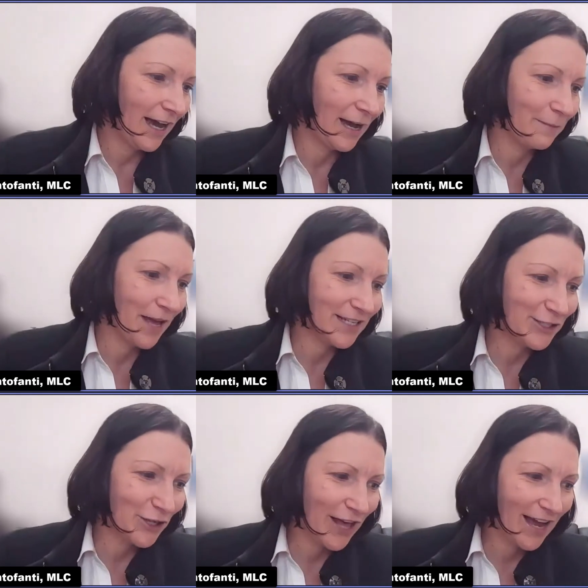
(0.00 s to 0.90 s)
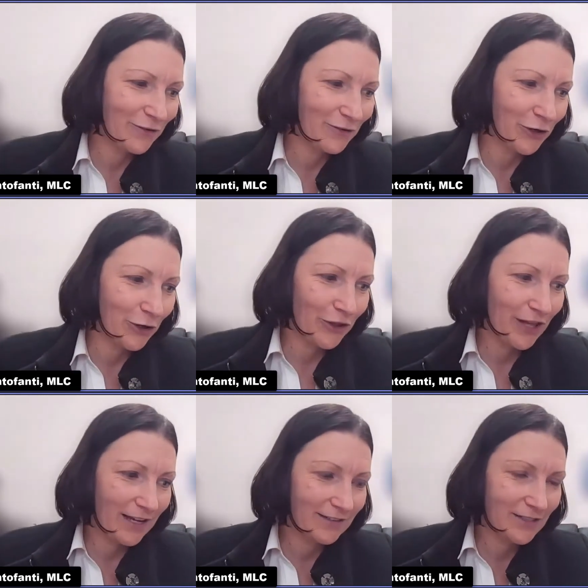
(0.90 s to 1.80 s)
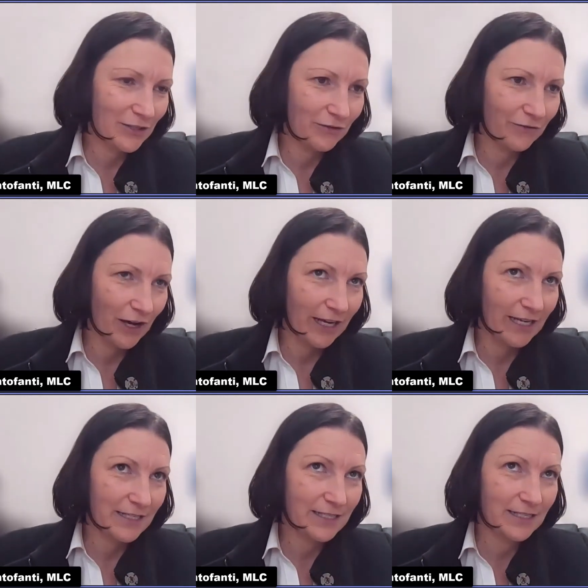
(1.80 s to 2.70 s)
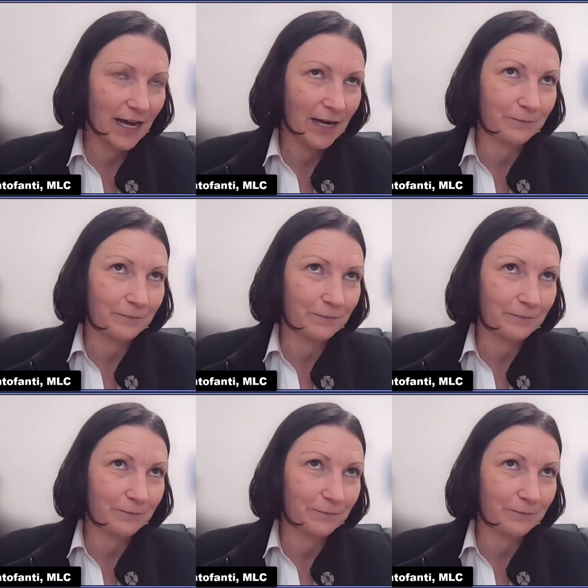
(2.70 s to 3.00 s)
And so that, that sort of, I guess,